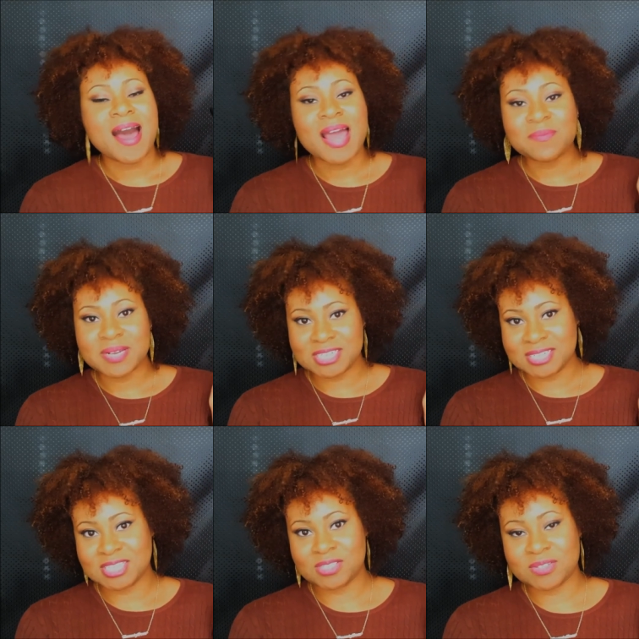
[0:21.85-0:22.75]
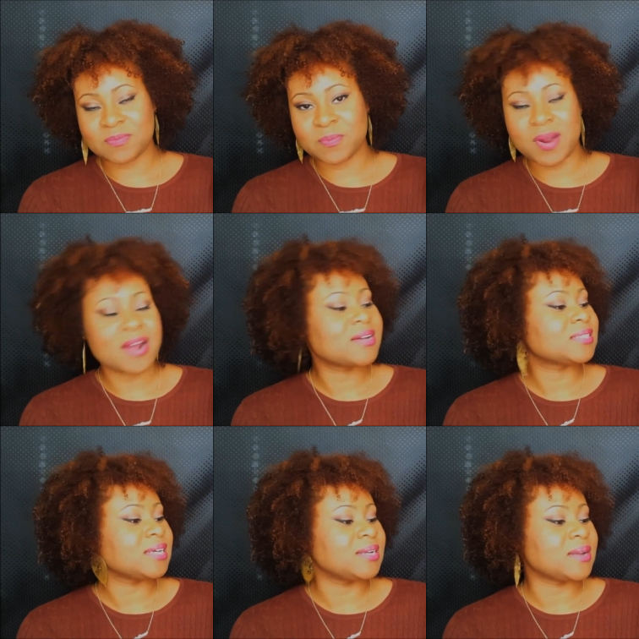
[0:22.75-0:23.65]
I have mentioned this
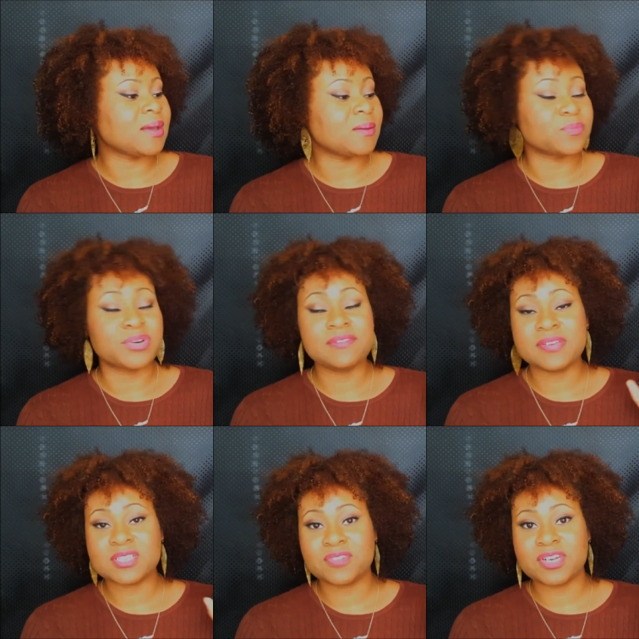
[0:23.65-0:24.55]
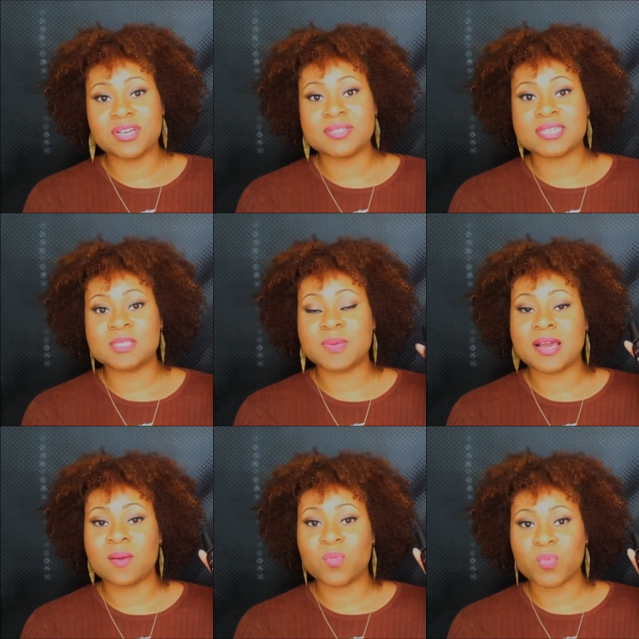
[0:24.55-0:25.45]
product in previous videos and it's
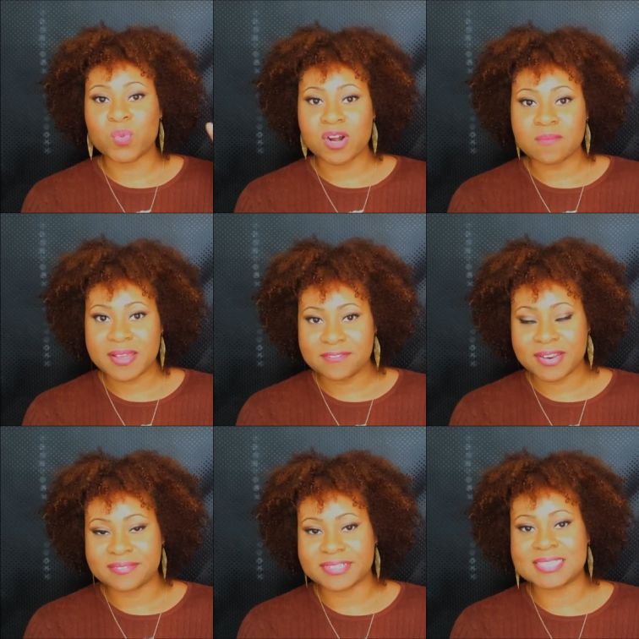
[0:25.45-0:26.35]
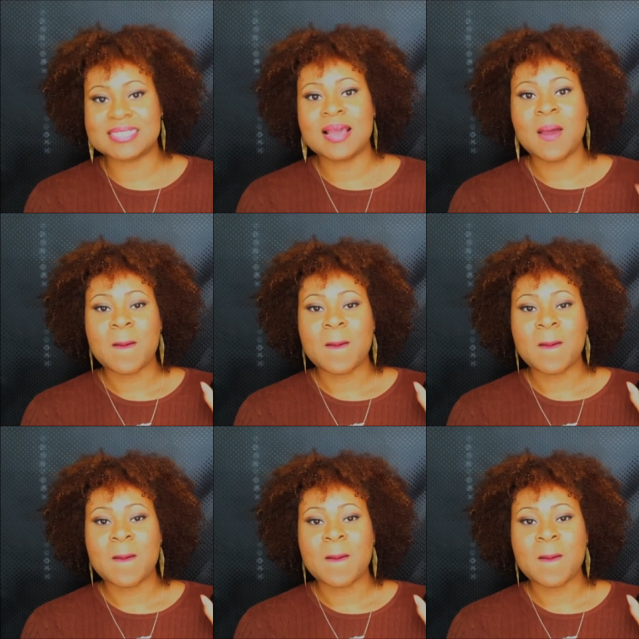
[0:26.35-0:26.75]
become one of my favorites.